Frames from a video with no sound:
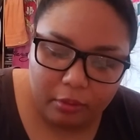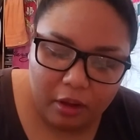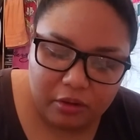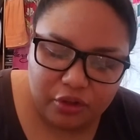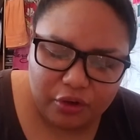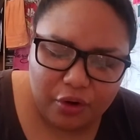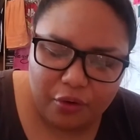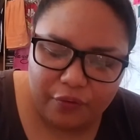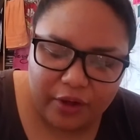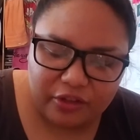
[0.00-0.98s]
I don't
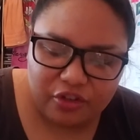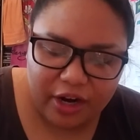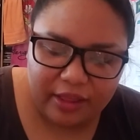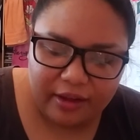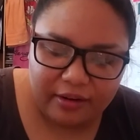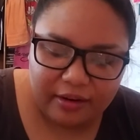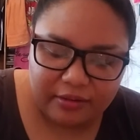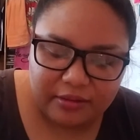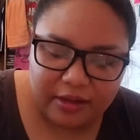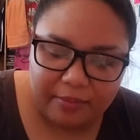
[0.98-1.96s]
know if I'll try that
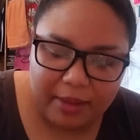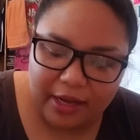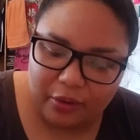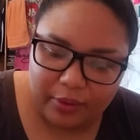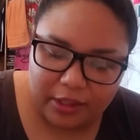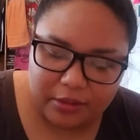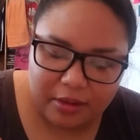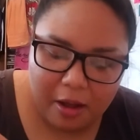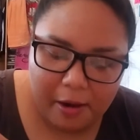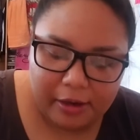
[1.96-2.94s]
next time anyways.
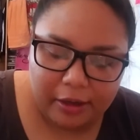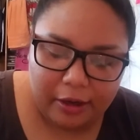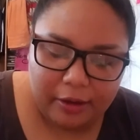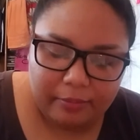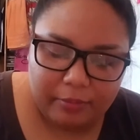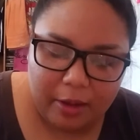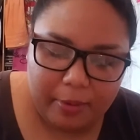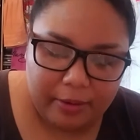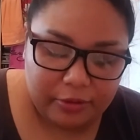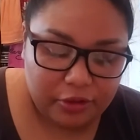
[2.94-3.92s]
I'll
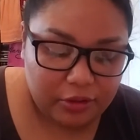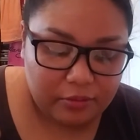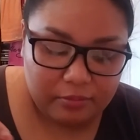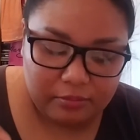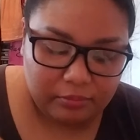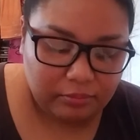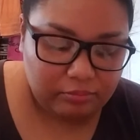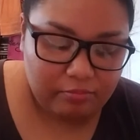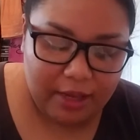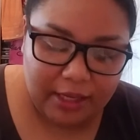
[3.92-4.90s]
probably just
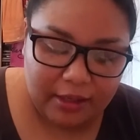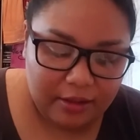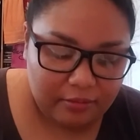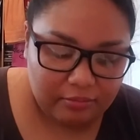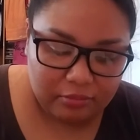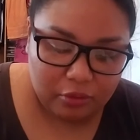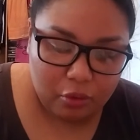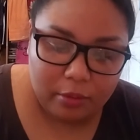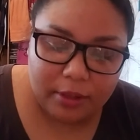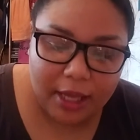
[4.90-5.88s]
make it
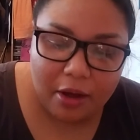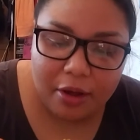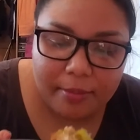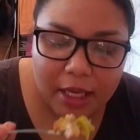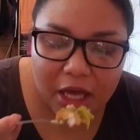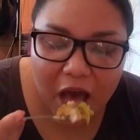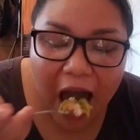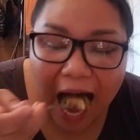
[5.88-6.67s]
normally how I make it.